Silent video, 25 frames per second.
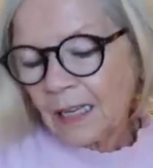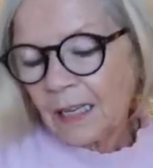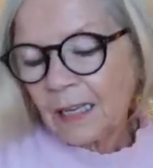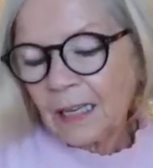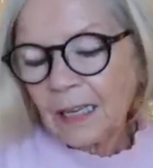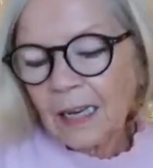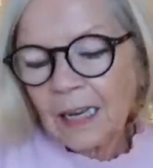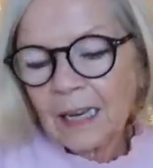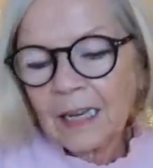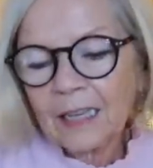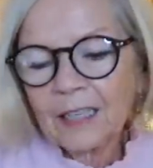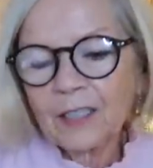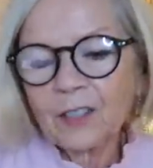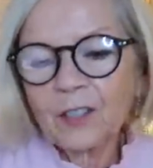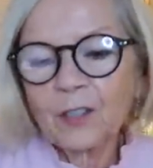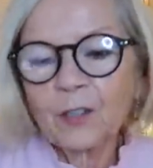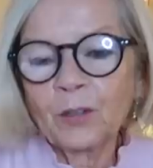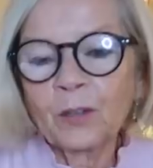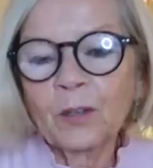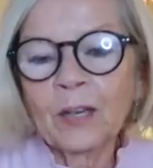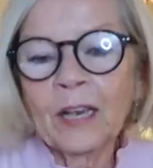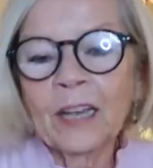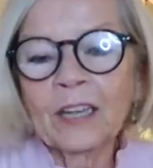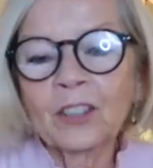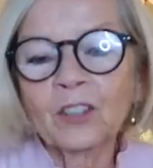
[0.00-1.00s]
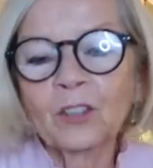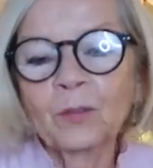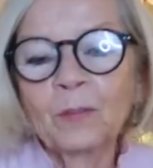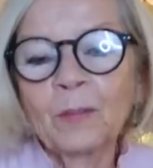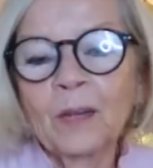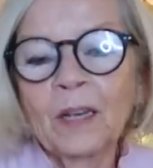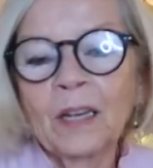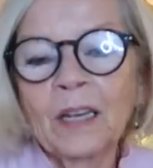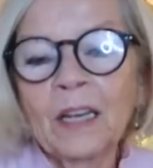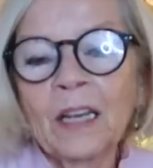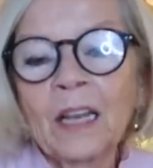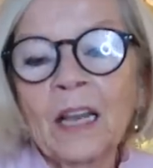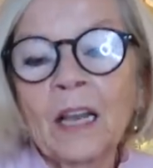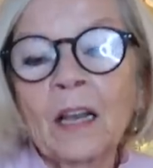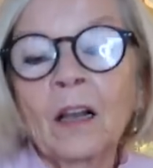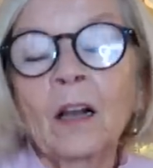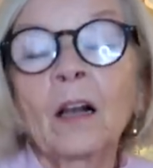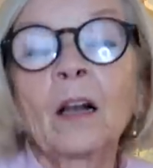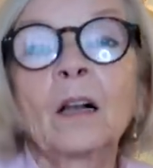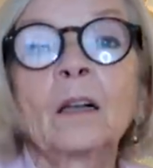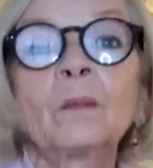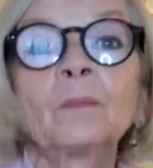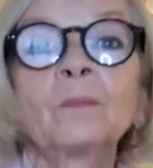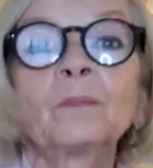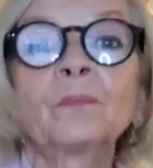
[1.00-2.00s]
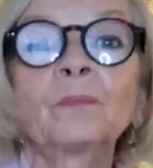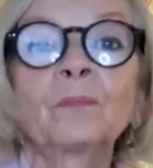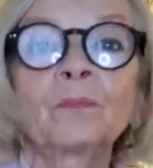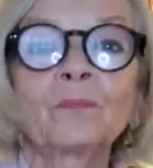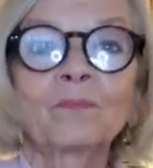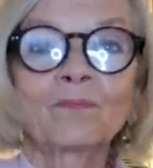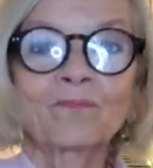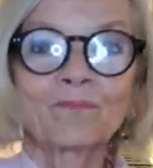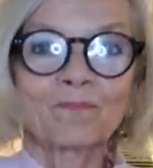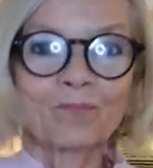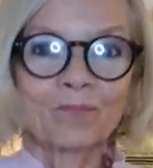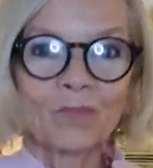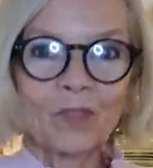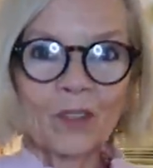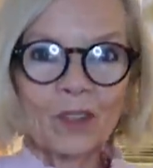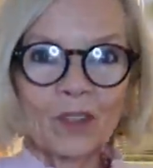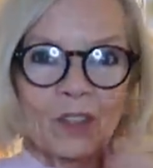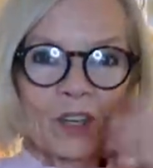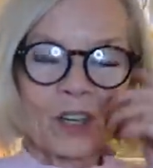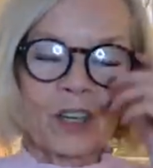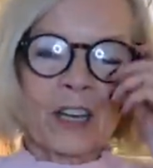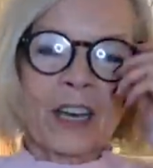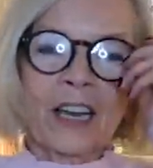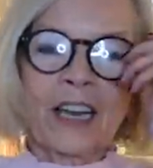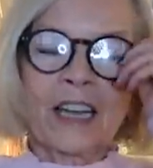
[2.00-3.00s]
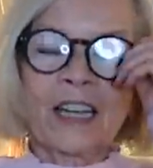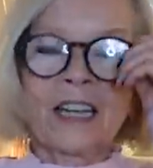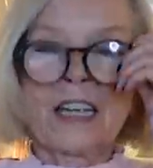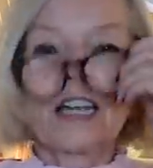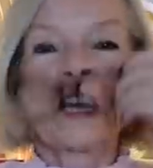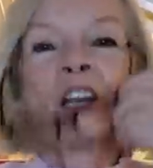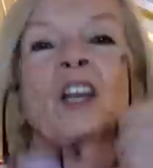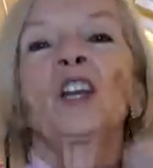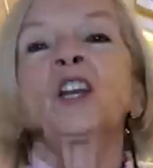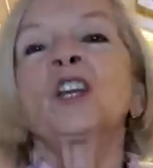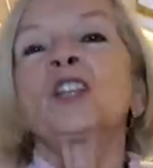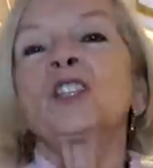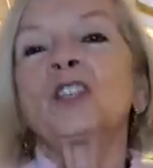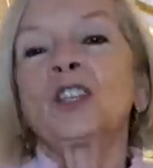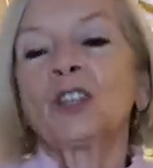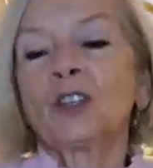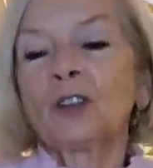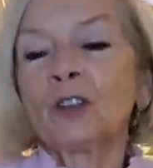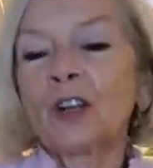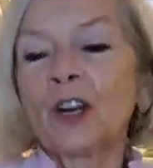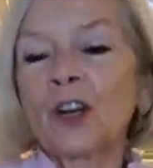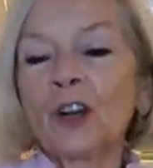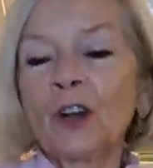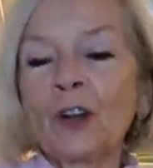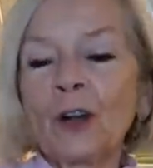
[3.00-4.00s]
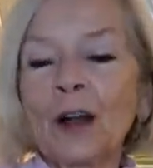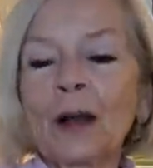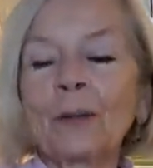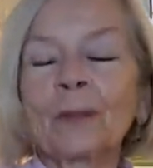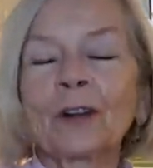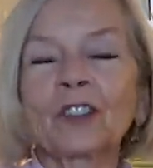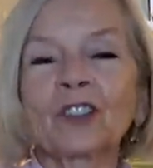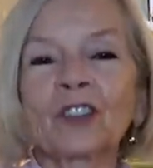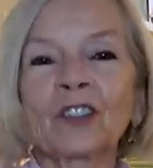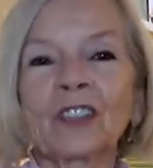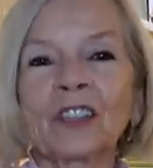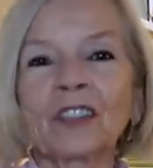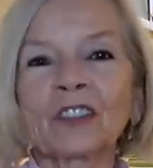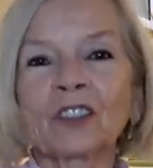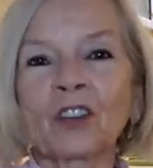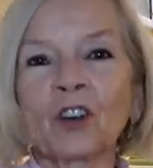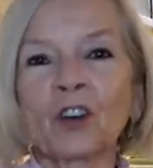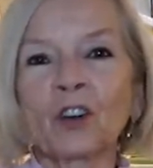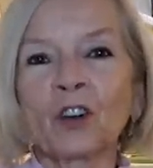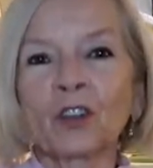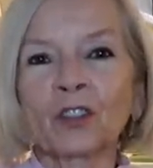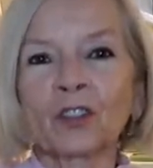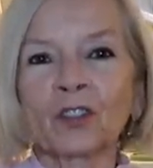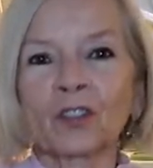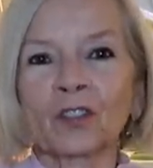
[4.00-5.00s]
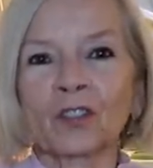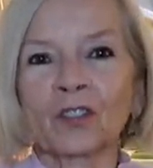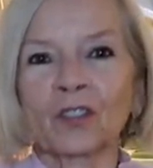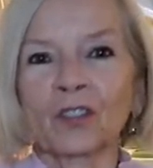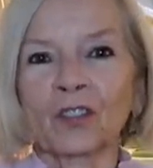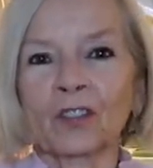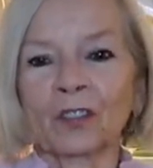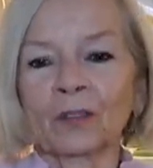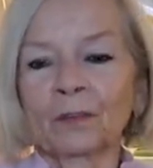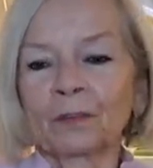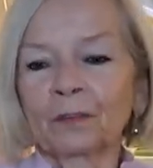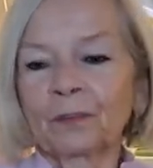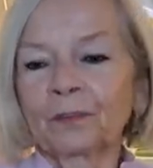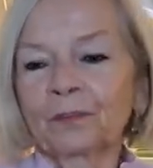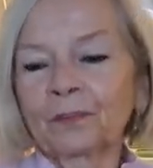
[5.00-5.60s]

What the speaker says: nearly new cashmere. Okay, do you know how much this costs?